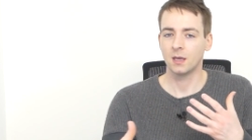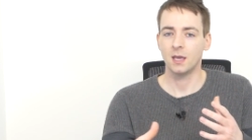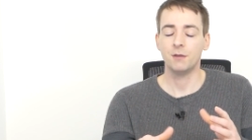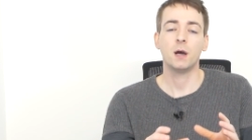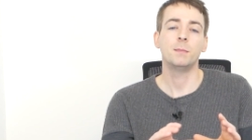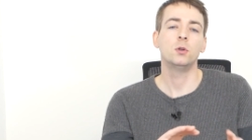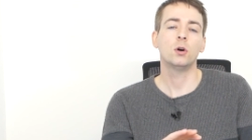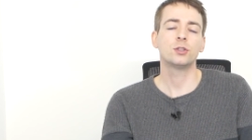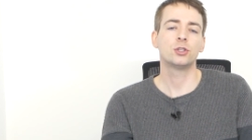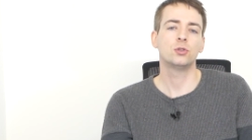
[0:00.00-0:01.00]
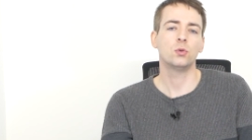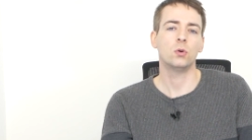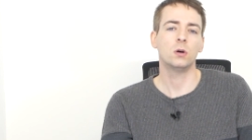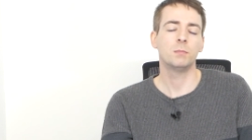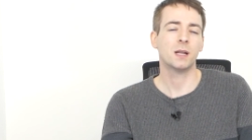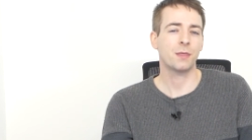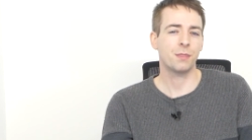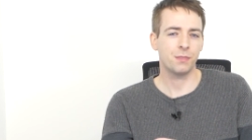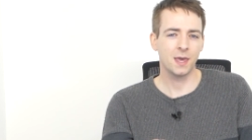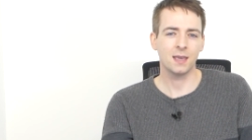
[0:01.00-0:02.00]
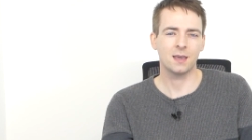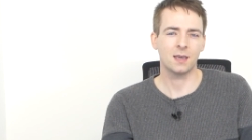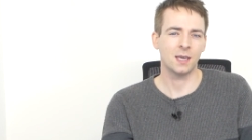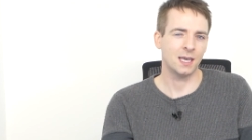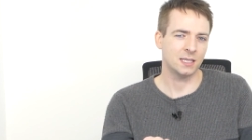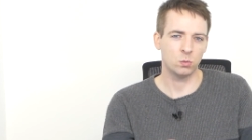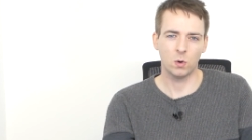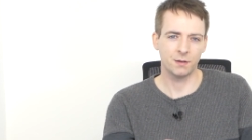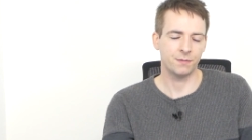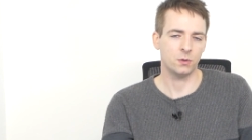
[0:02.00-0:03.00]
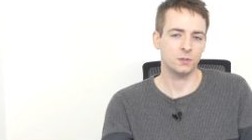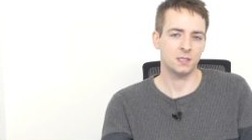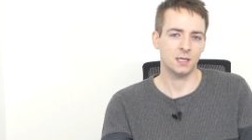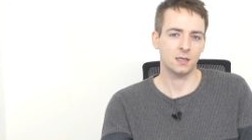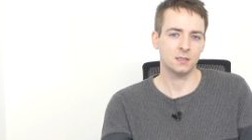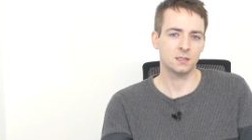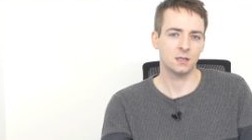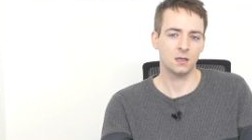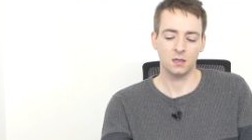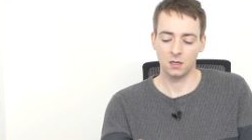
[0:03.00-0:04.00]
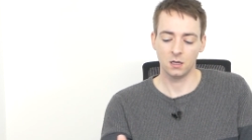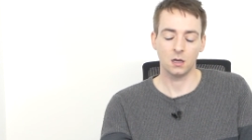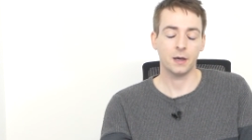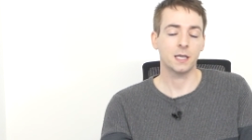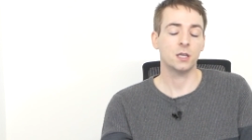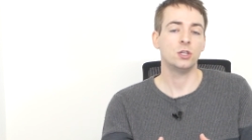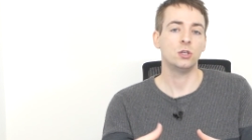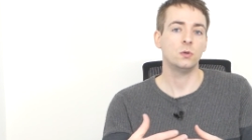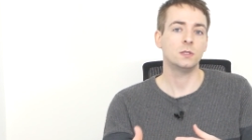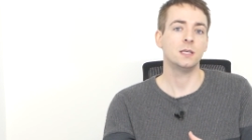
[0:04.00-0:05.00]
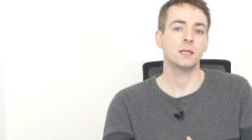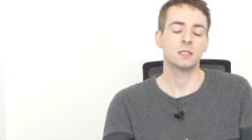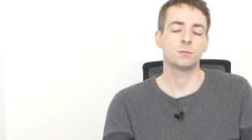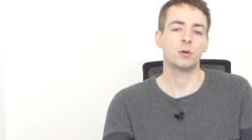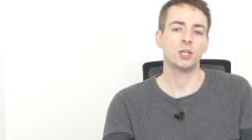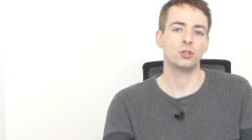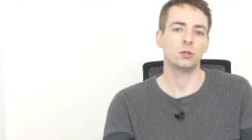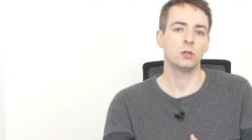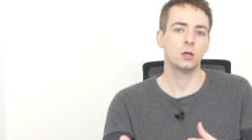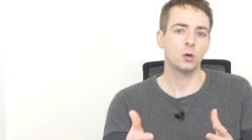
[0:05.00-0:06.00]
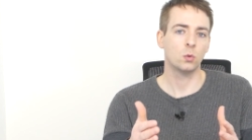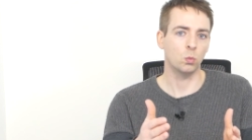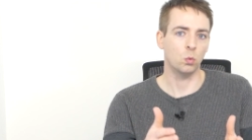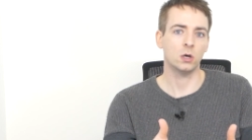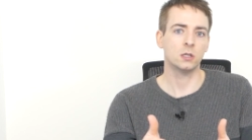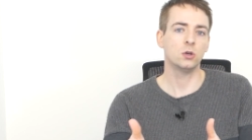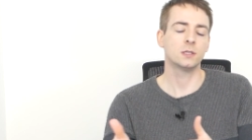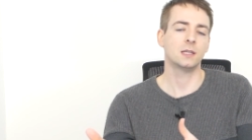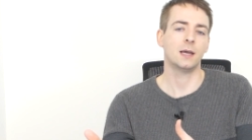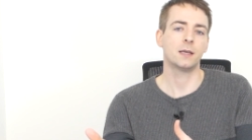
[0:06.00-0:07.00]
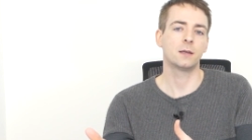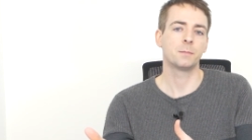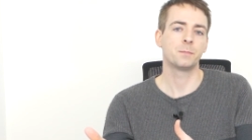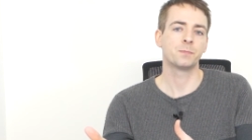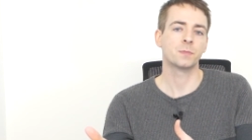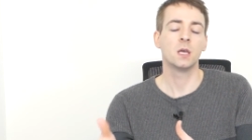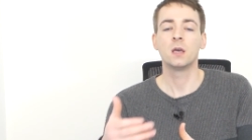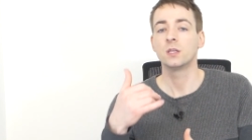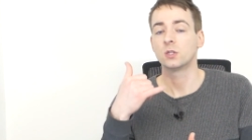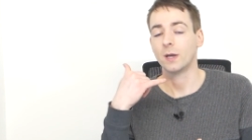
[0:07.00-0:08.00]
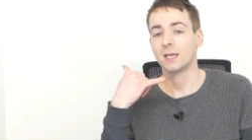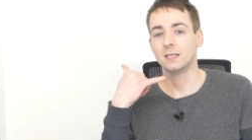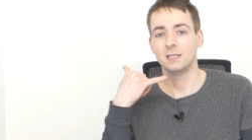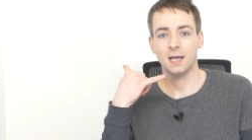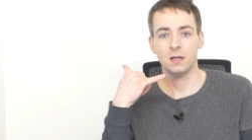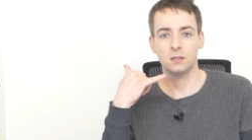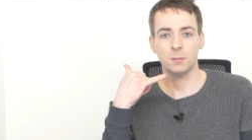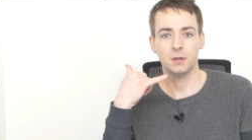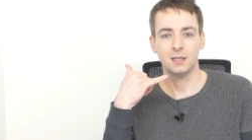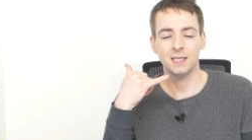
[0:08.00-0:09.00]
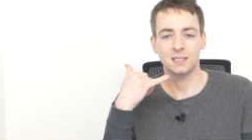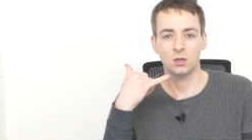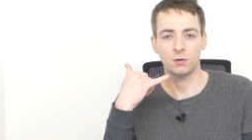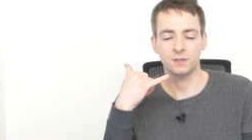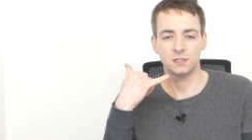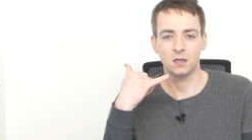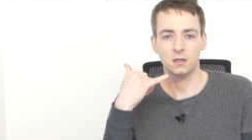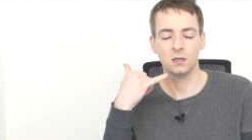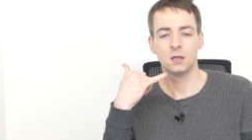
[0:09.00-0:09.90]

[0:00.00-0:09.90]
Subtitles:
If I'm not sure, but I think it's one of those things, I can use the expression, what looks like. So I can tell the police officer,